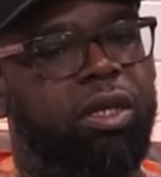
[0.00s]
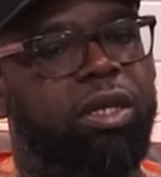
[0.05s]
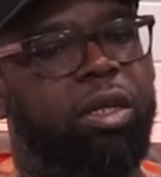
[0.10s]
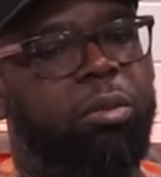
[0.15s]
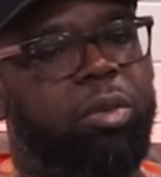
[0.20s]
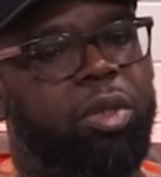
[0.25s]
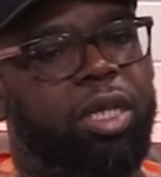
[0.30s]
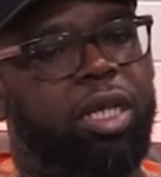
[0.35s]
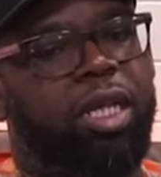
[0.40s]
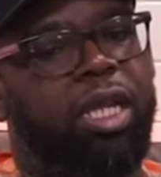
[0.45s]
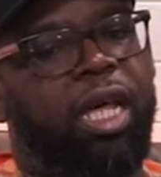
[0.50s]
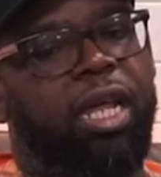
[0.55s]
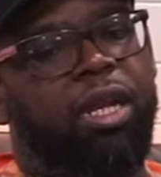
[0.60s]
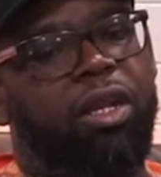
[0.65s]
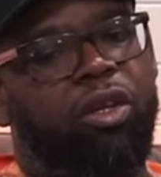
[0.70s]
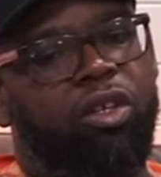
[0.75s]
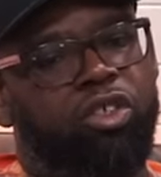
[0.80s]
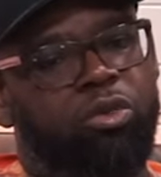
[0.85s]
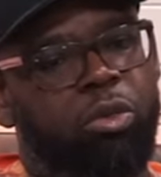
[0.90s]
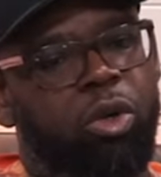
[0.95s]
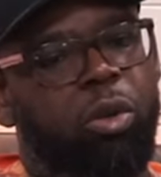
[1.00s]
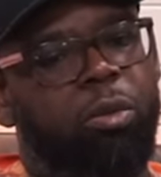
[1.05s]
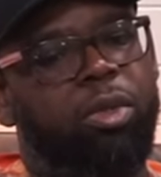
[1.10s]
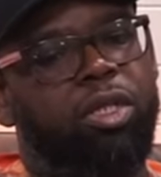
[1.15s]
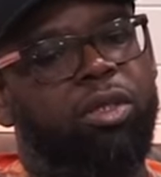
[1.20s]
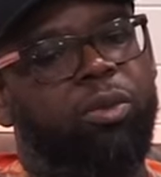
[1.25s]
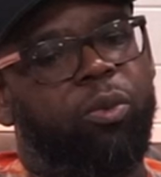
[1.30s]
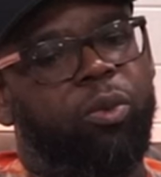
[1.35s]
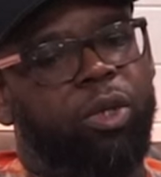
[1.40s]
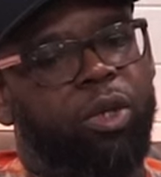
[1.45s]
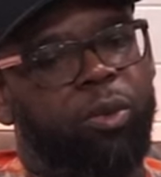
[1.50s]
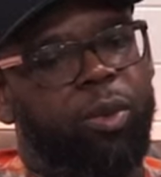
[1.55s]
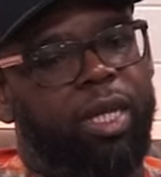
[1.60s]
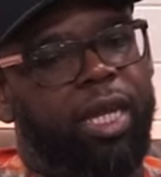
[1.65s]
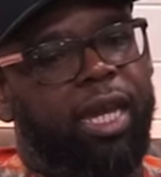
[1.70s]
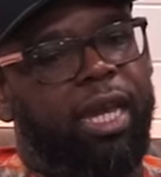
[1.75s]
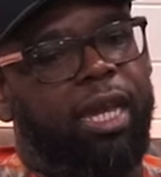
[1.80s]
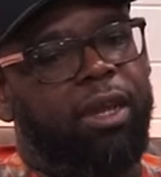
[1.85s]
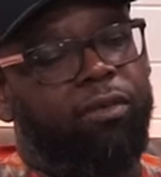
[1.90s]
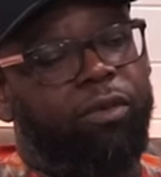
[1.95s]
gonna be a lot of those moments where we
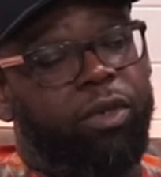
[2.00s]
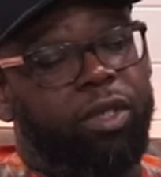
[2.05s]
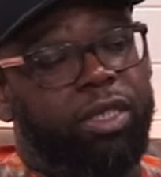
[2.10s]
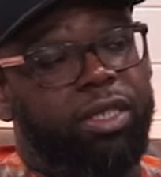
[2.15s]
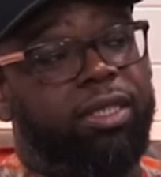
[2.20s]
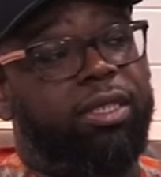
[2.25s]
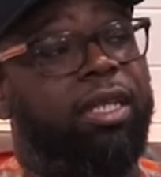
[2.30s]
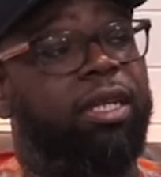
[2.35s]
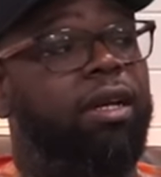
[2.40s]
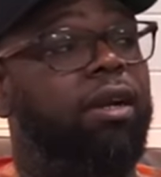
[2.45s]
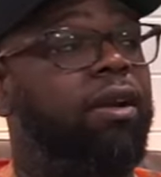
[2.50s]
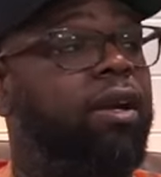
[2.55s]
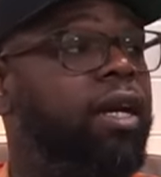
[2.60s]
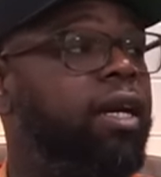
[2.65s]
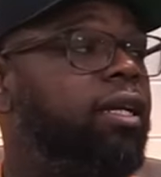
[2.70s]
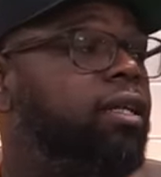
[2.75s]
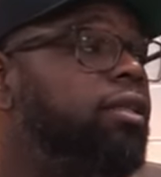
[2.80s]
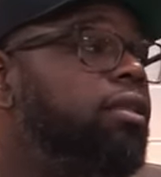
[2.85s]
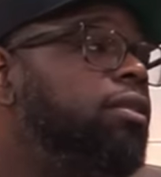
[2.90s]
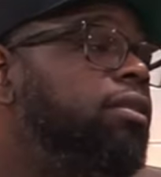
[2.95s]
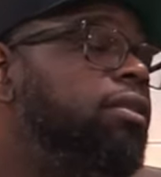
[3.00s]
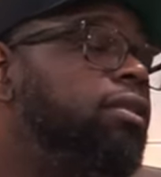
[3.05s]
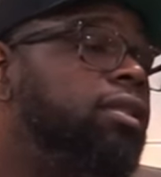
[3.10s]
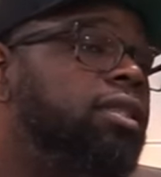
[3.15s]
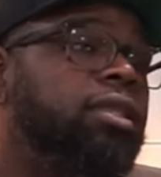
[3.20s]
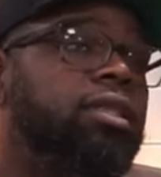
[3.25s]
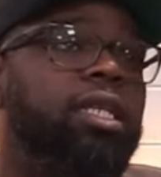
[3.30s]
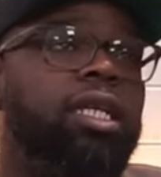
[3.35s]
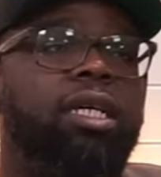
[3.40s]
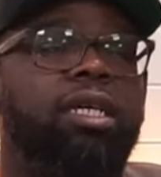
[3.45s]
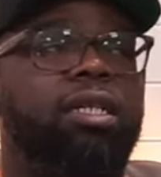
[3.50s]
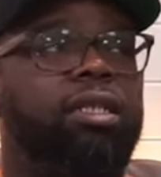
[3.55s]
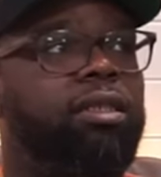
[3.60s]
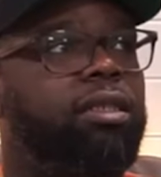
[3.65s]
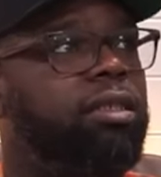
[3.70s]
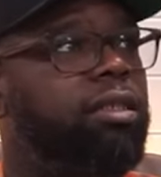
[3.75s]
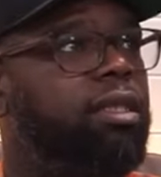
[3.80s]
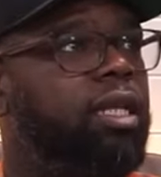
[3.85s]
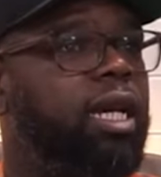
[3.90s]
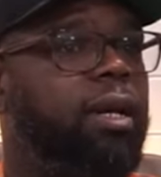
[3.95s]
have where it's just like, all right,
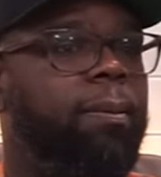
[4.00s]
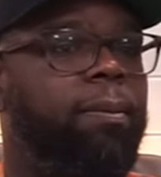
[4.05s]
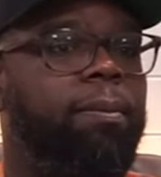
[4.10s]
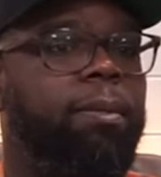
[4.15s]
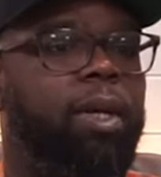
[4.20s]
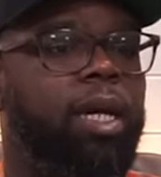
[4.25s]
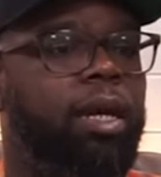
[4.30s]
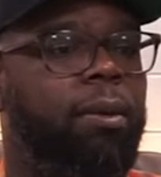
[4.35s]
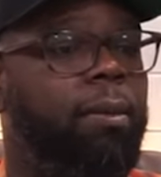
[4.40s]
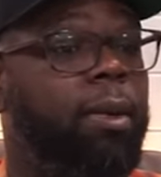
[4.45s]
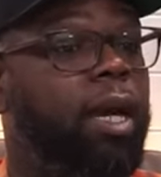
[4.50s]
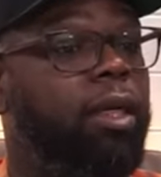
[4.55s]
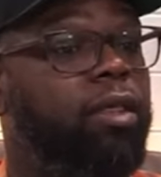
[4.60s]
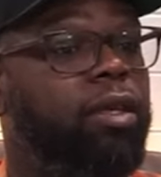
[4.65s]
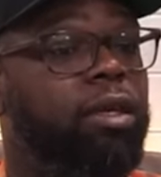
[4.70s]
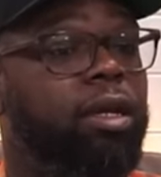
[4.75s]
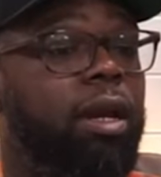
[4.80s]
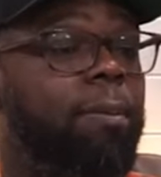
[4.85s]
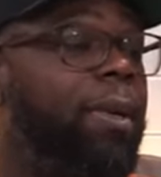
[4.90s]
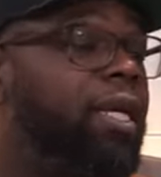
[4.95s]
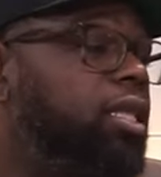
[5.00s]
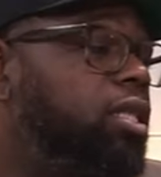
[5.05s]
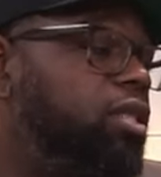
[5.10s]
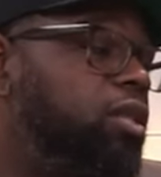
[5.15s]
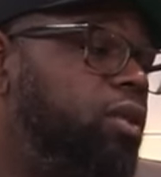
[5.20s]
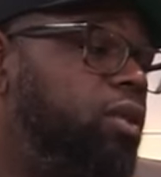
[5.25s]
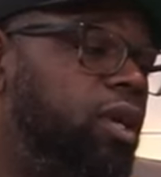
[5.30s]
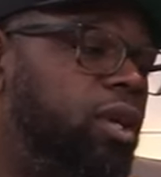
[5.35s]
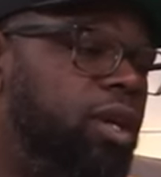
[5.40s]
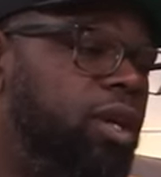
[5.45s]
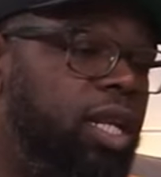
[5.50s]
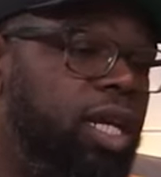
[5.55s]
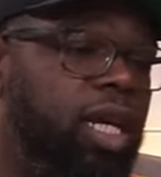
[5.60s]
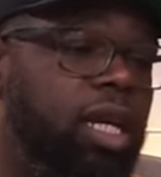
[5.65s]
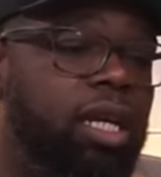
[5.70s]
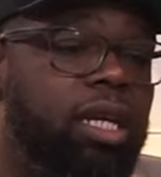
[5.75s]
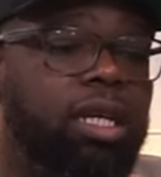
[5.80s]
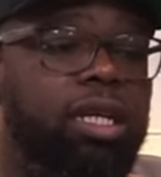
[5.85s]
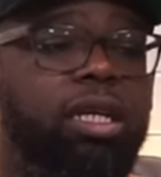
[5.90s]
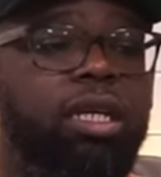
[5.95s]
I'm I'm out there, I'm at the studio
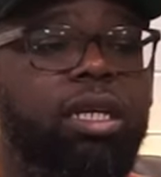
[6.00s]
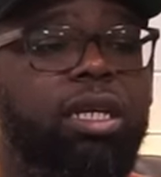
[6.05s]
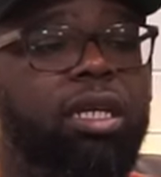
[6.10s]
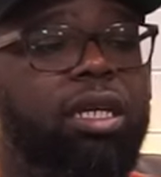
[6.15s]
today,